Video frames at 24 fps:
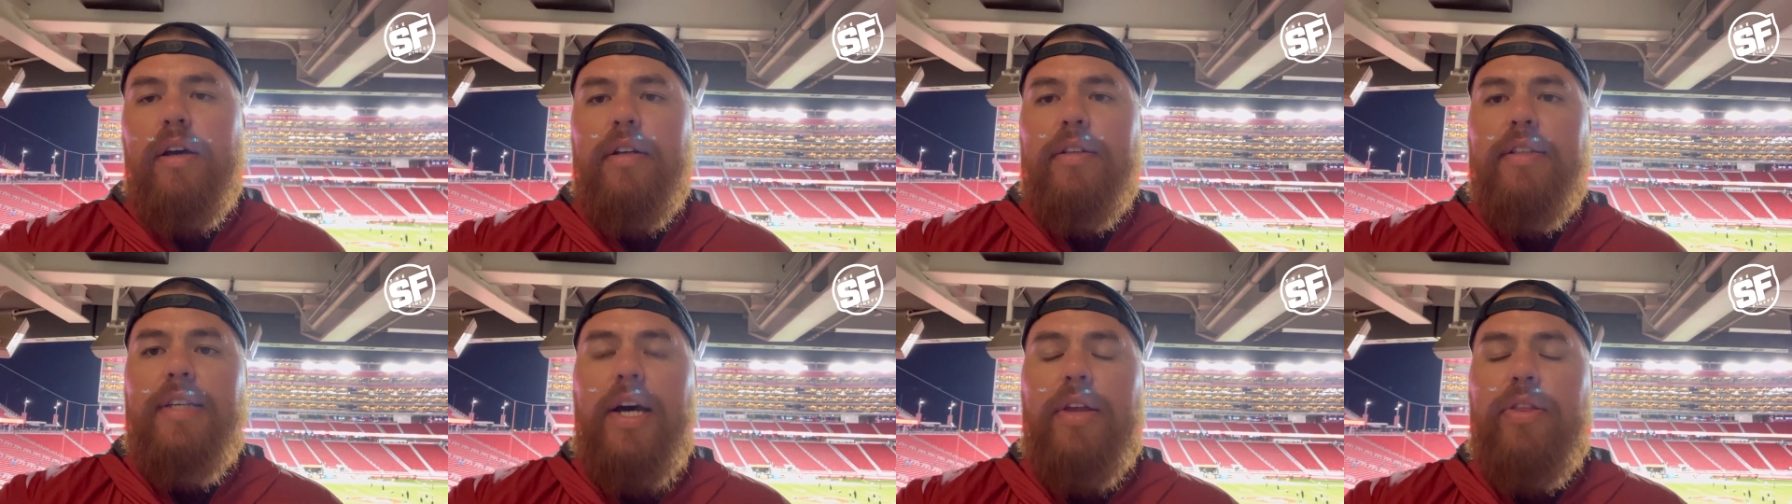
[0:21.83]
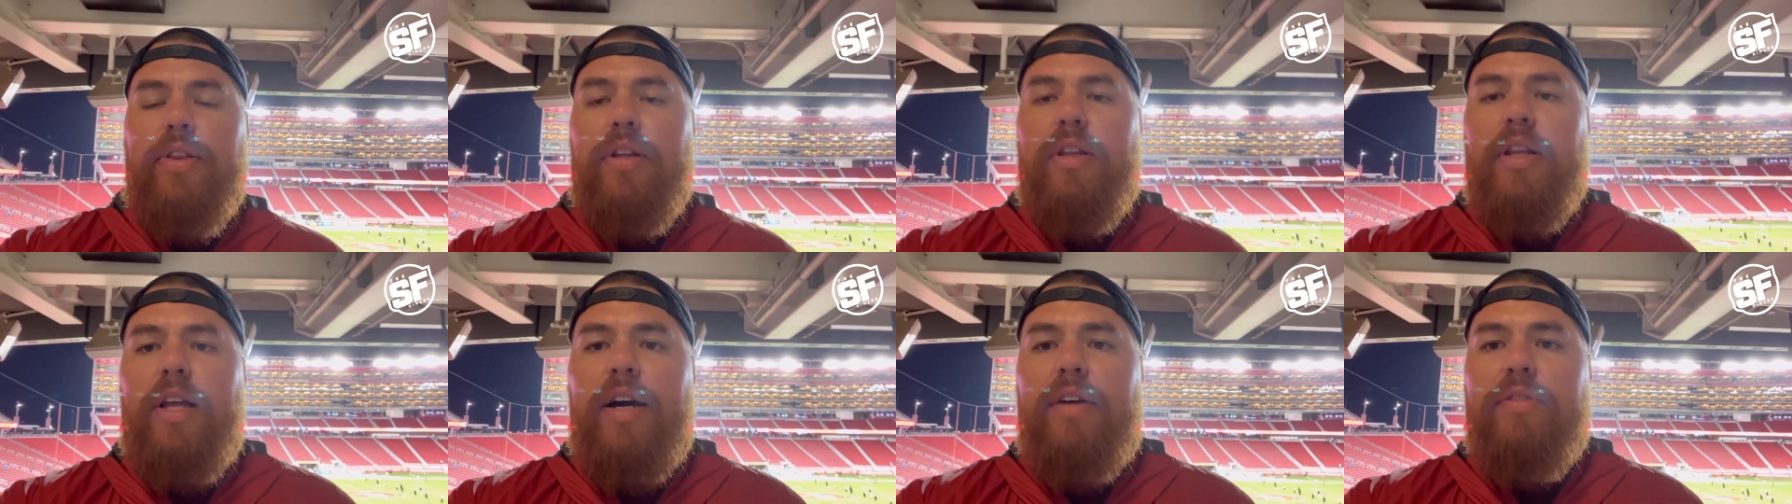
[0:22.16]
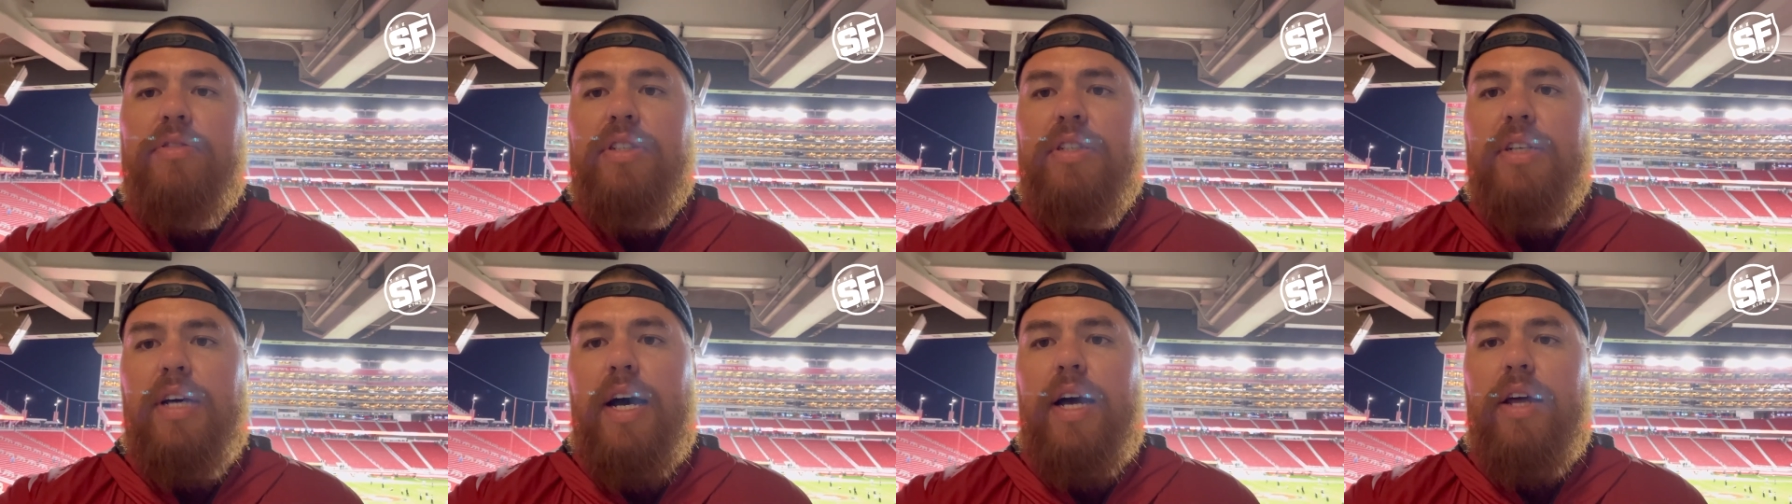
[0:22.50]
down the left
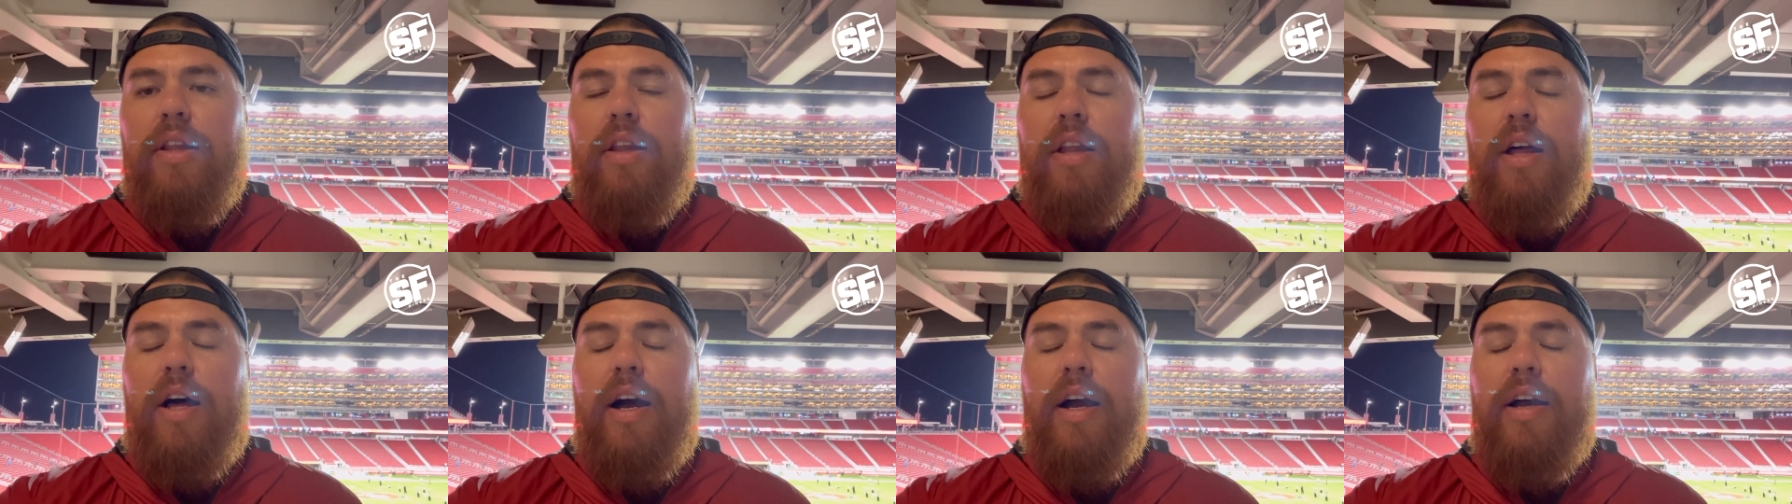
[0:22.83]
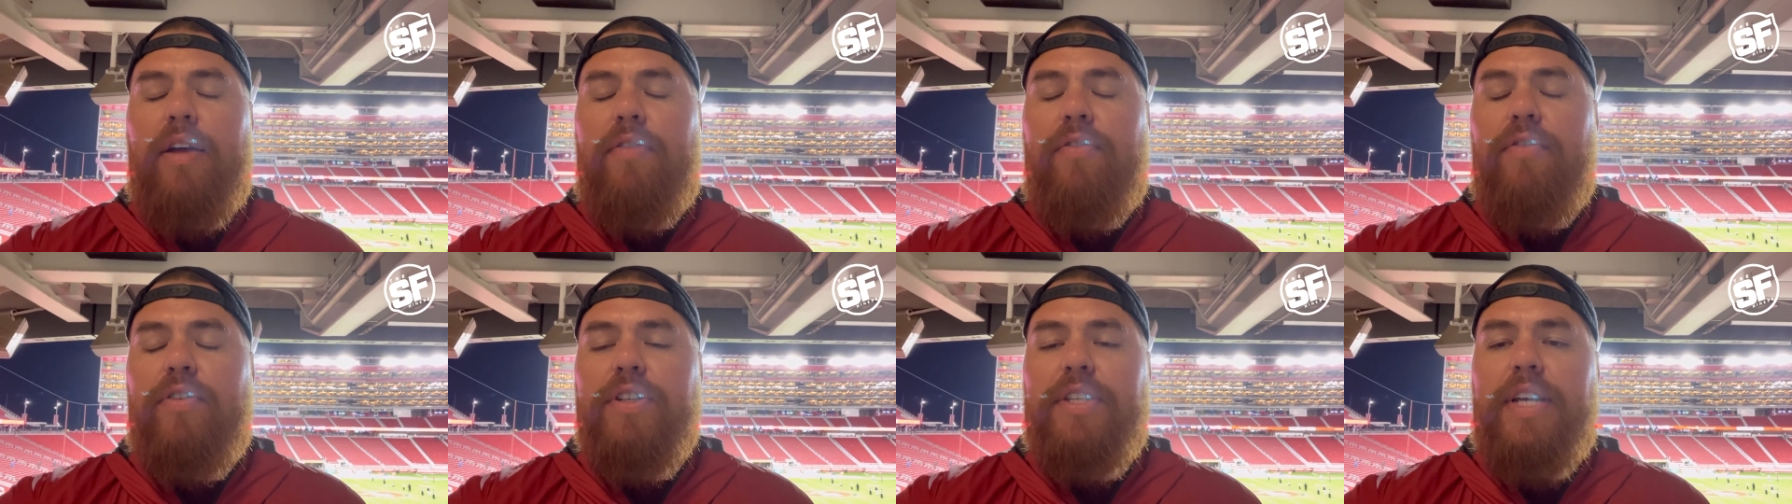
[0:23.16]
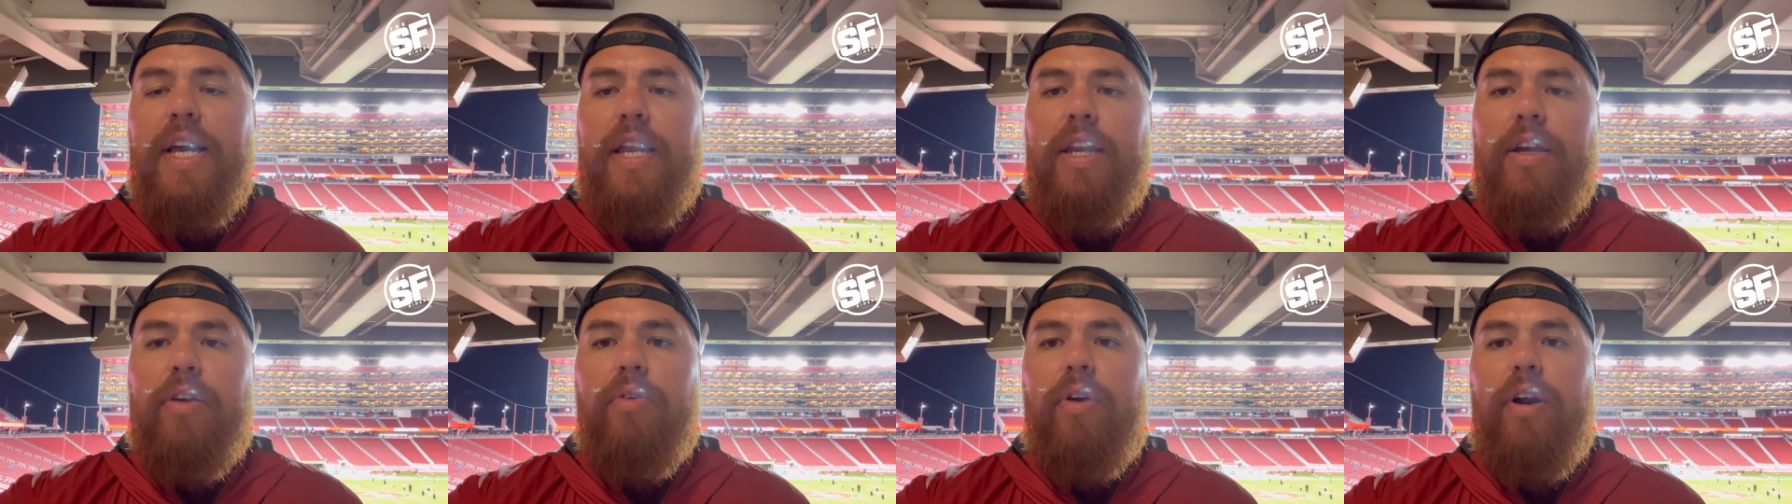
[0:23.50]
sideline for
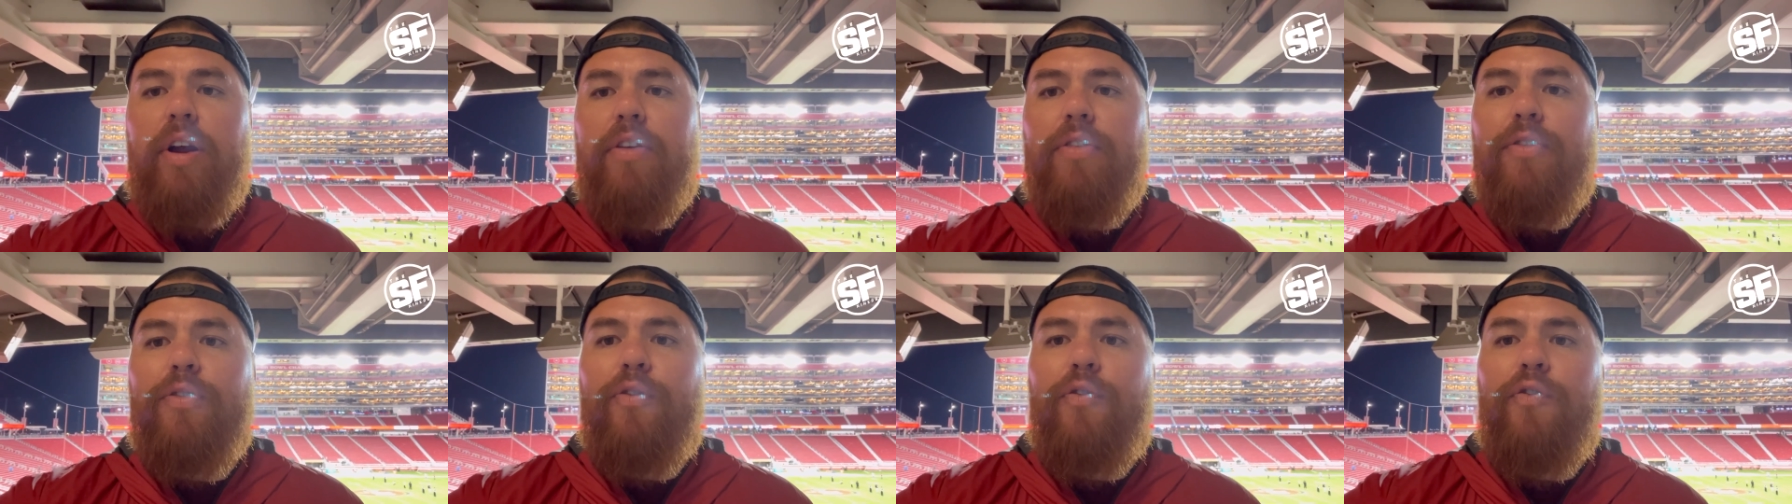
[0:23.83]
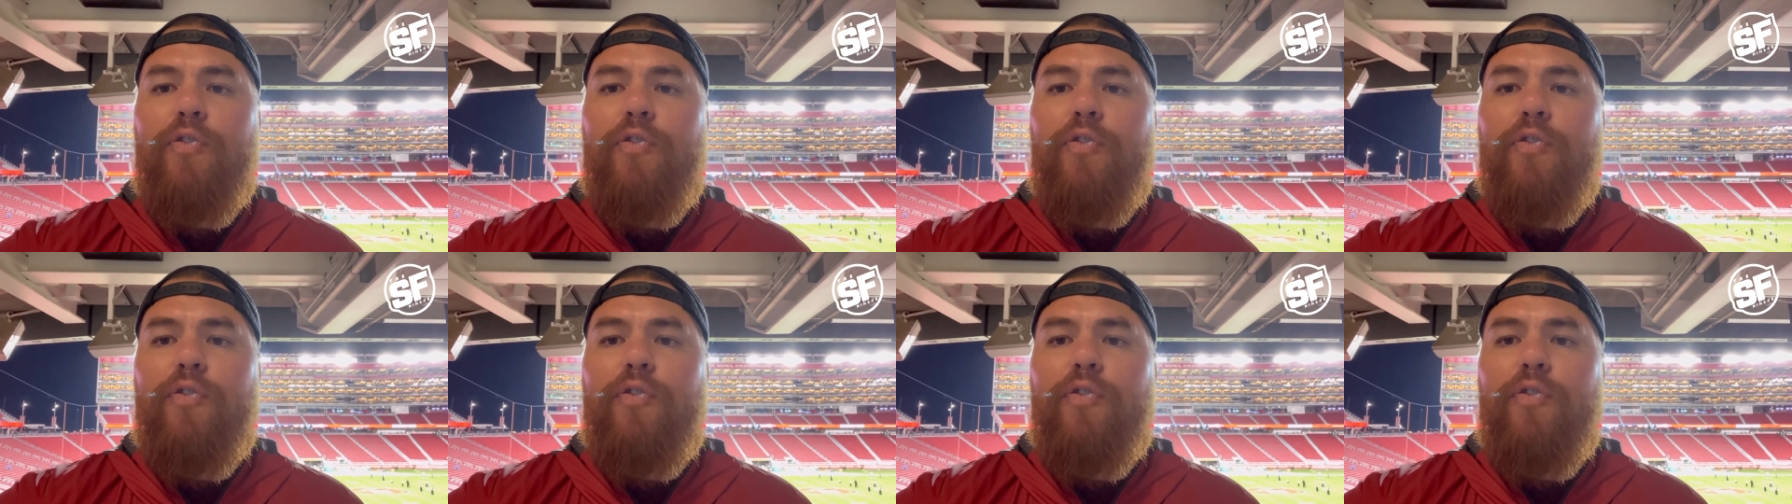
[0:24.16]
Danny Gray's